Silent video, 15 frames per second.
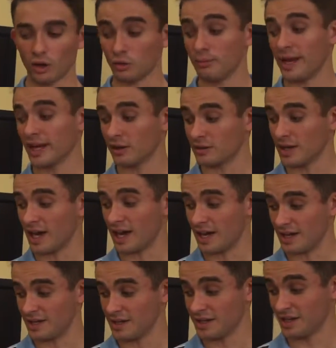omega
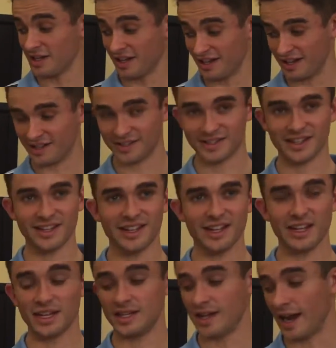naught is
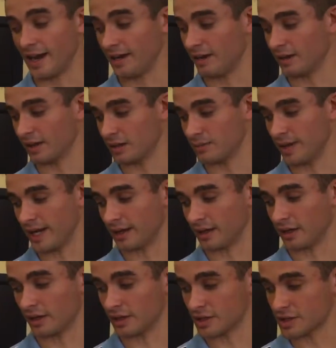900
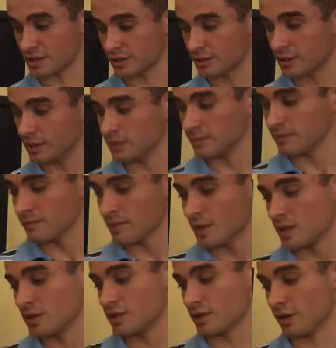megahertz.
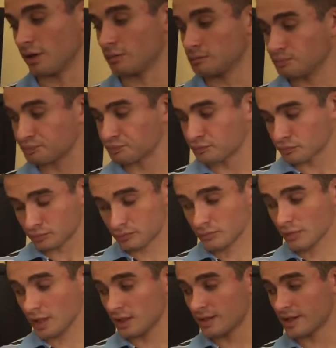So
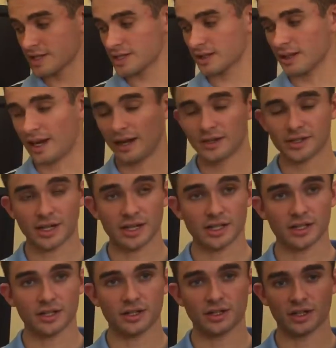this allows
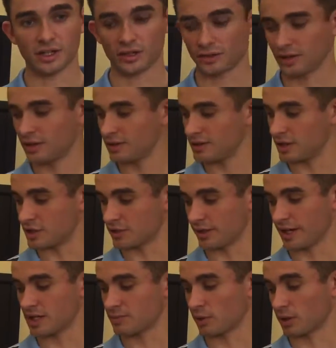us to
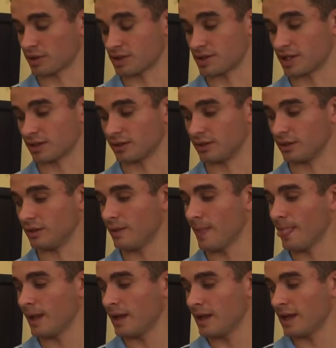transport the
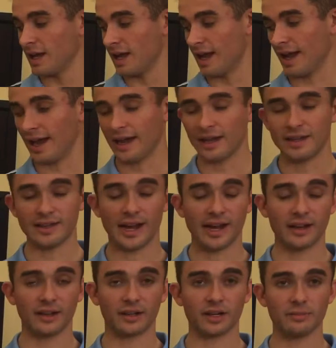signal at
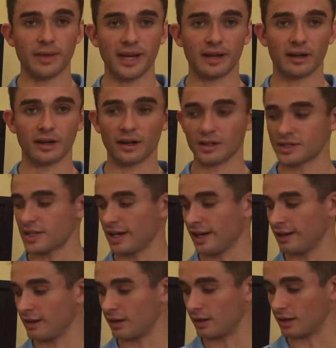900 megahertz,
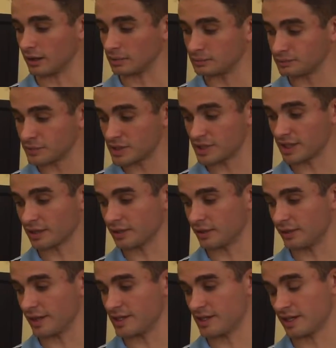and our
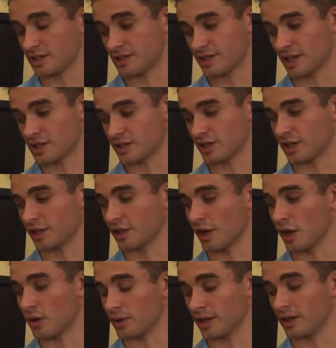signal is essentially
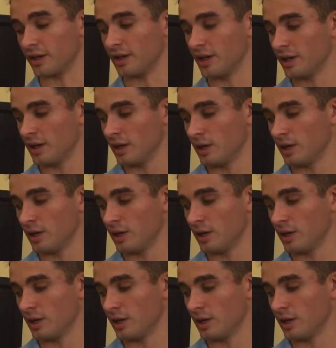encoded